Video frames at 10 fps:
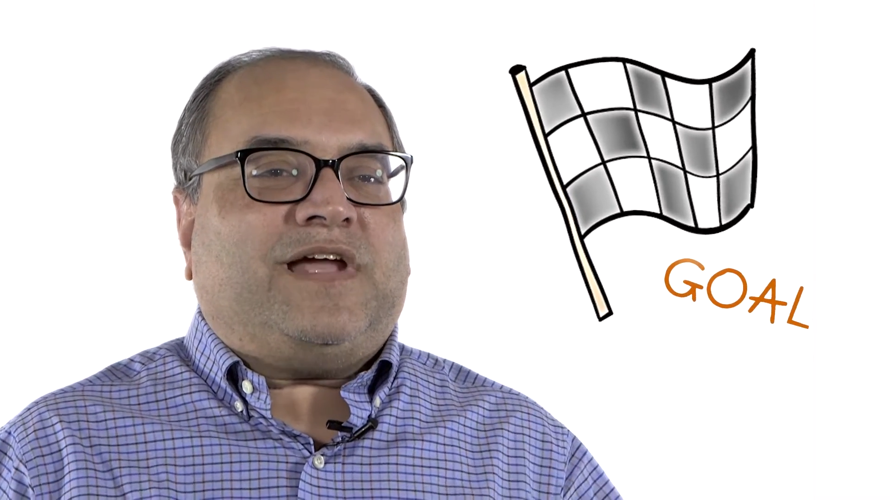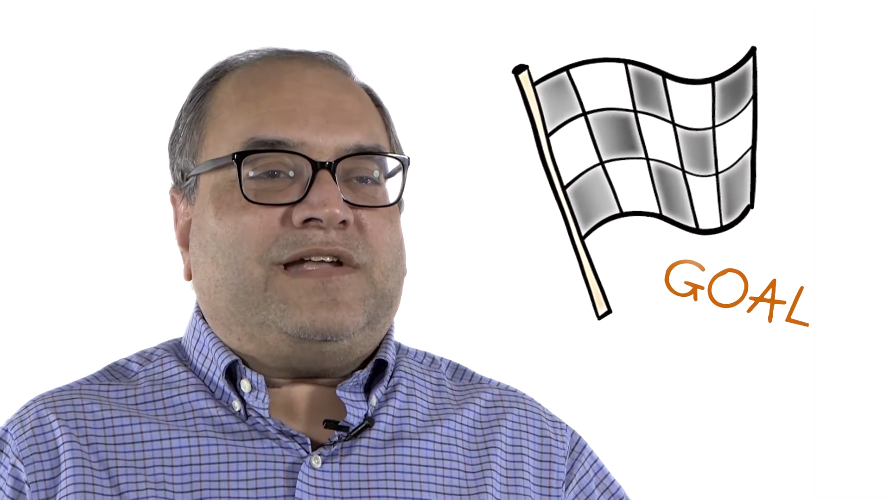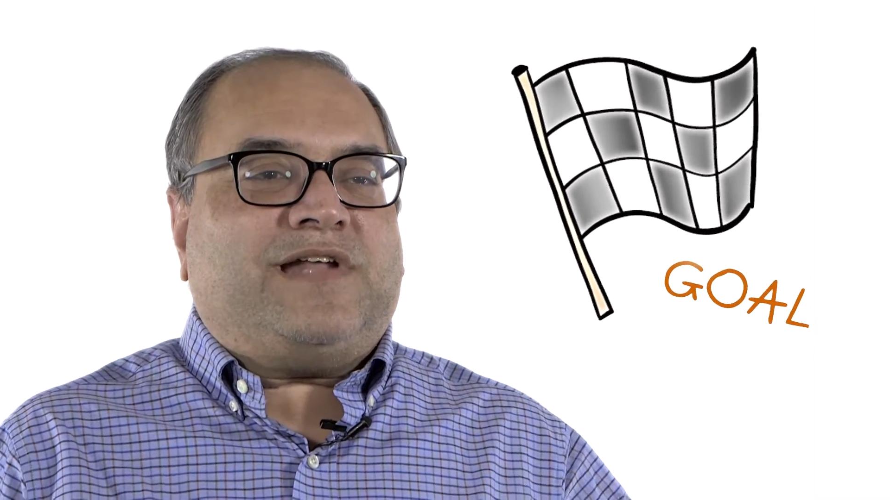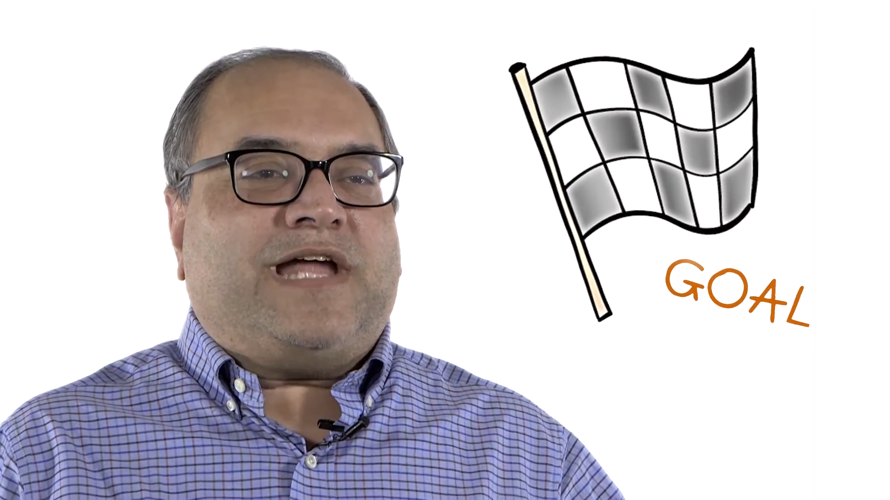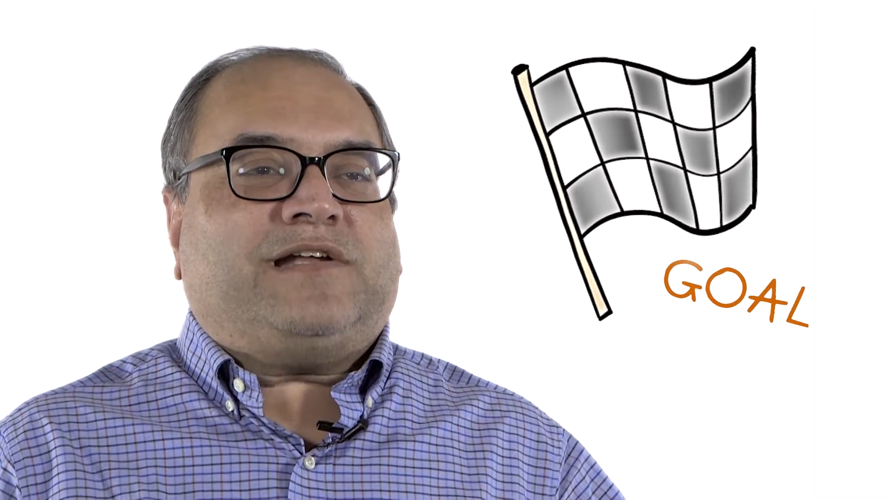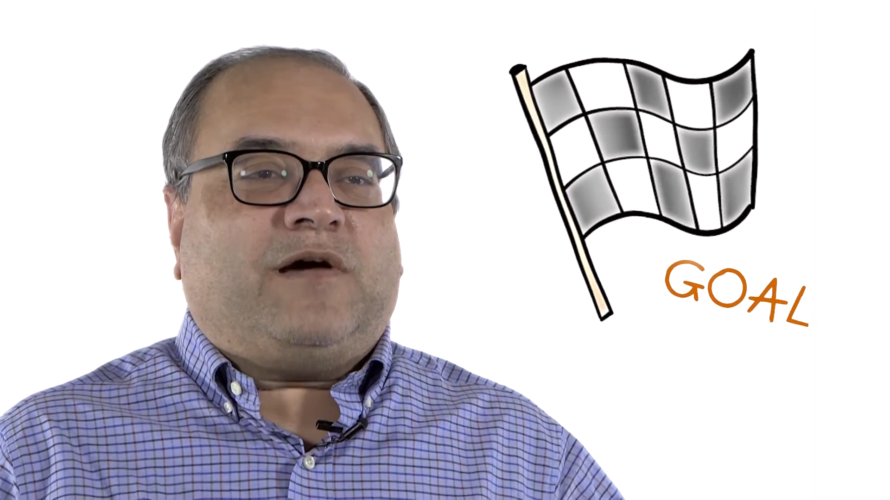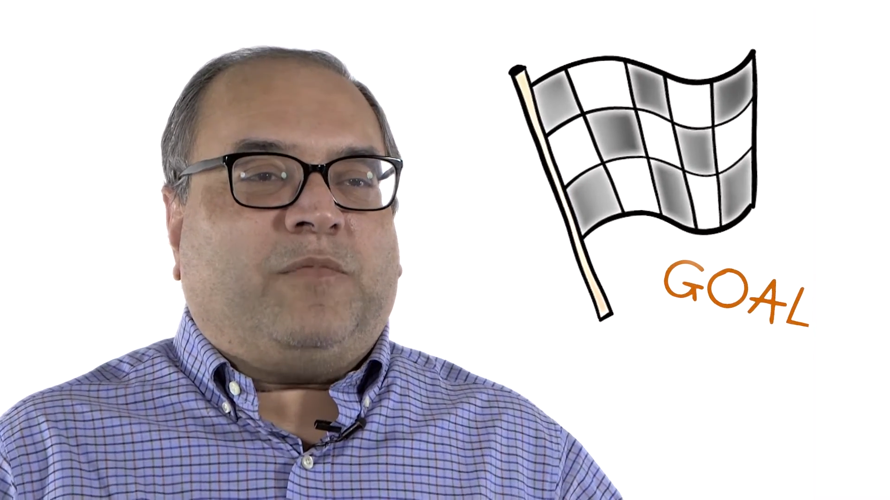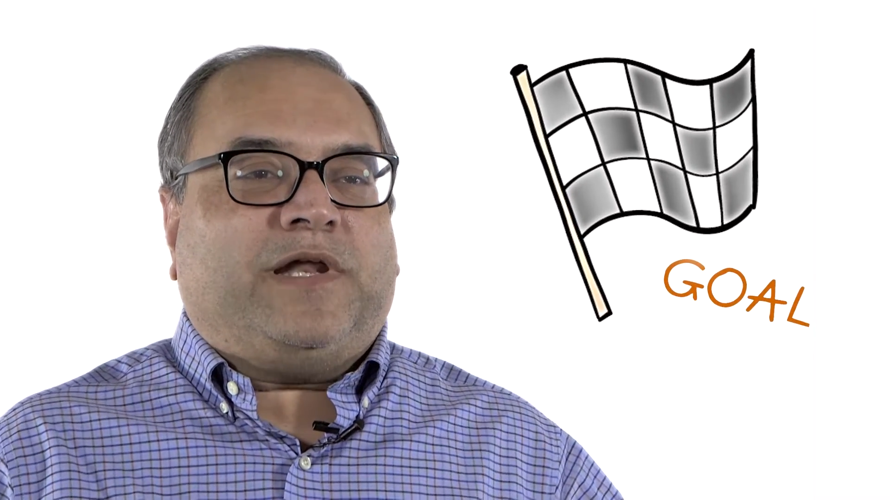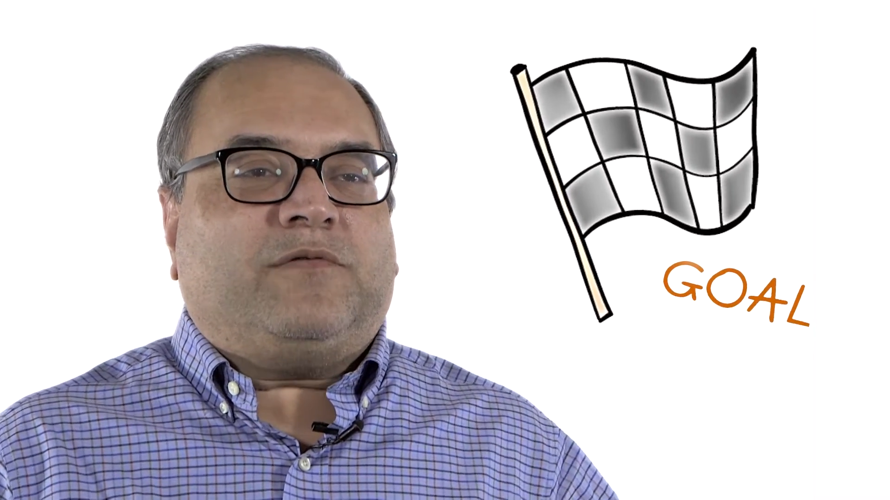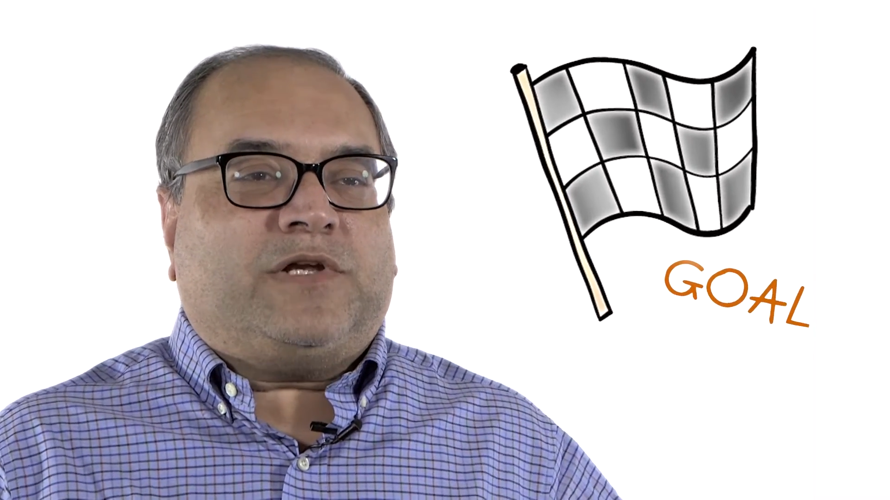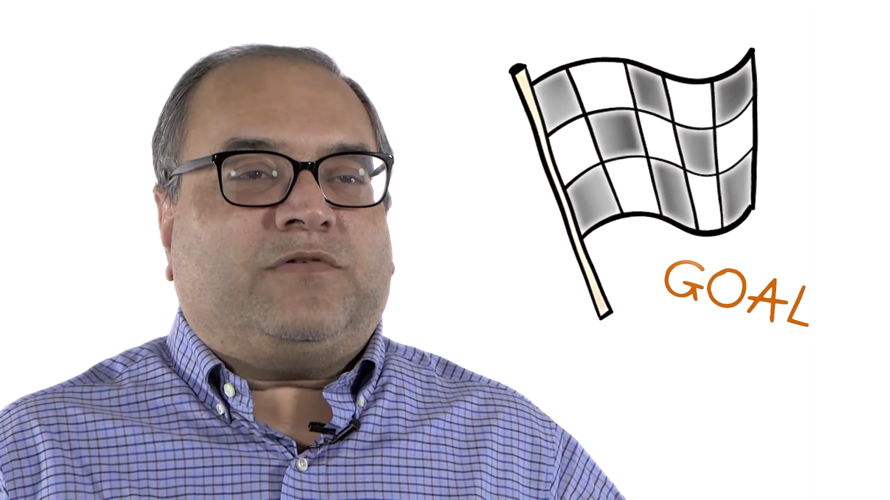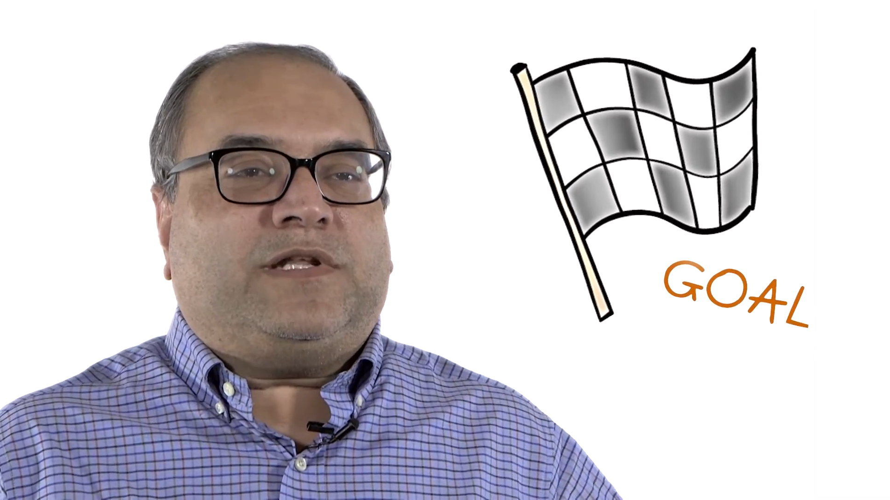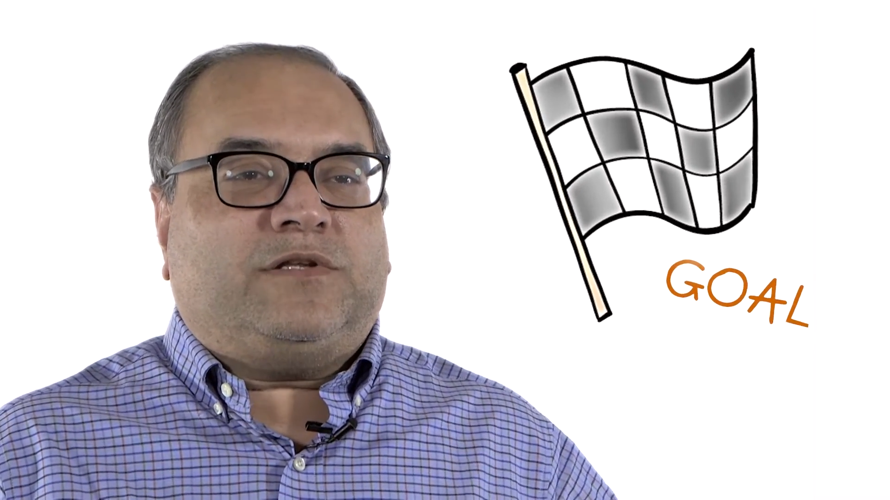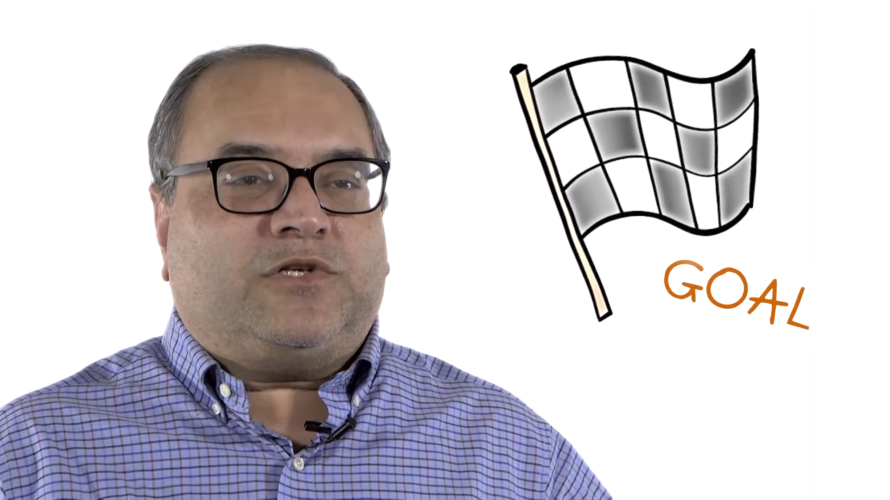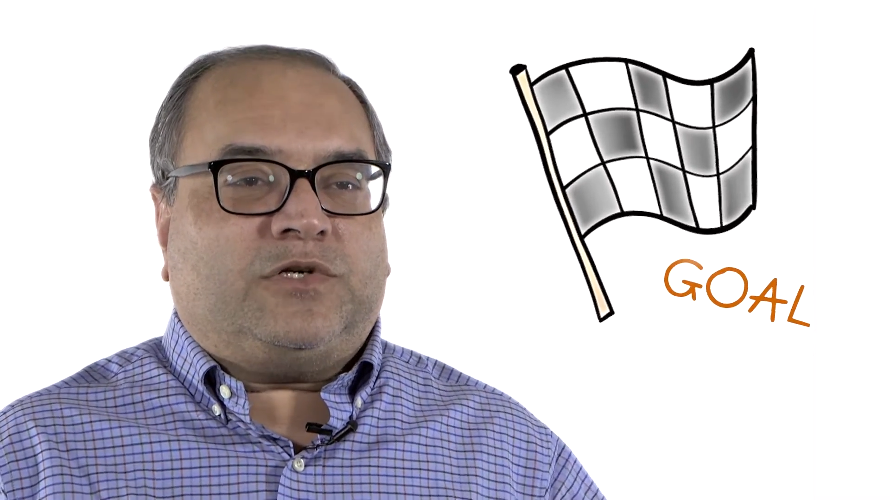and tight coupling
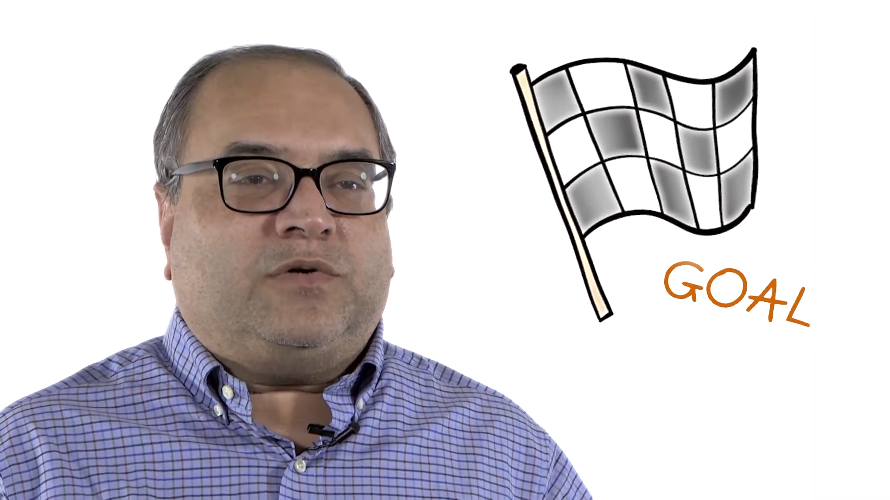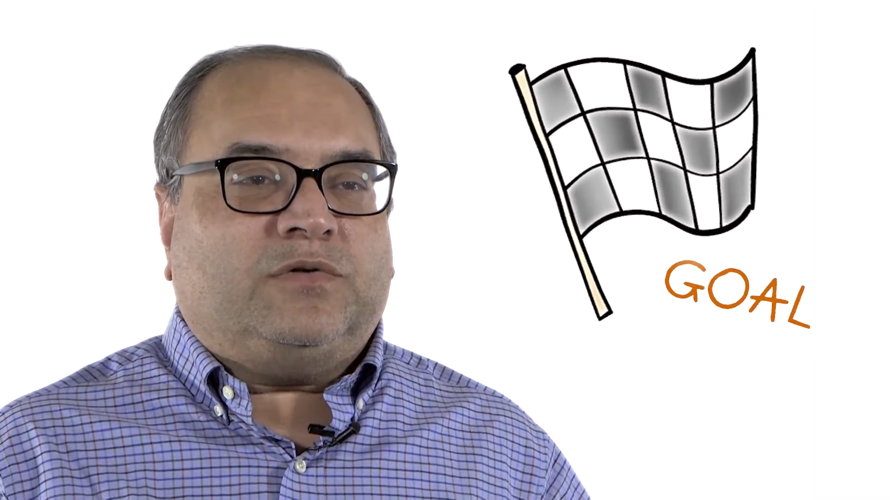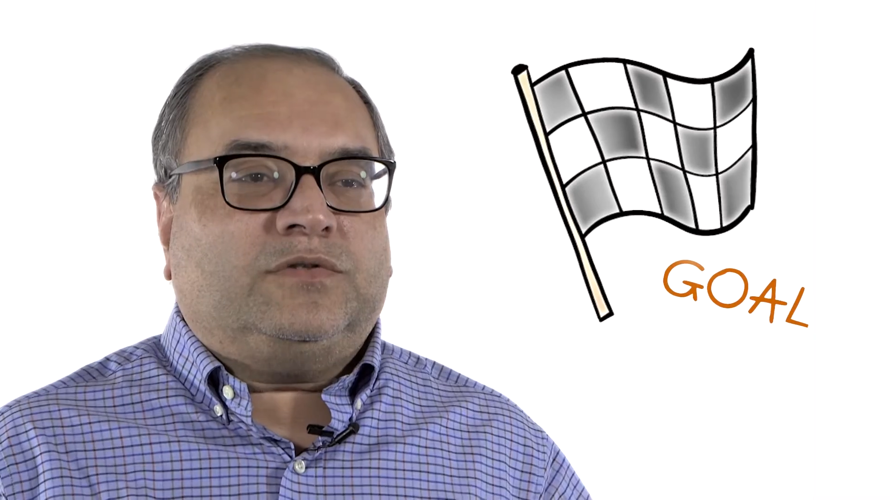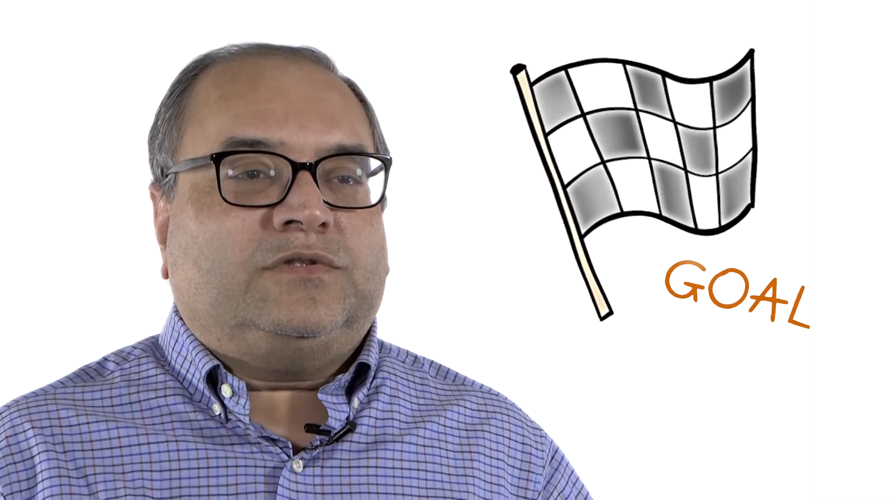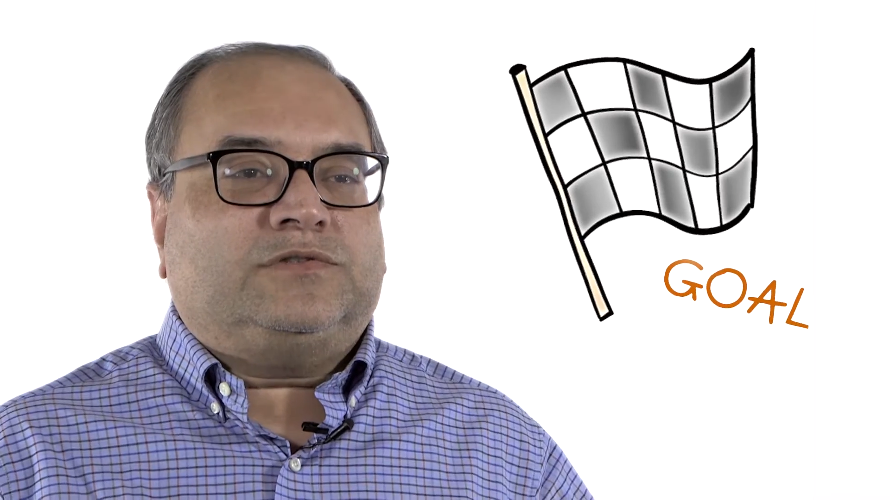between the two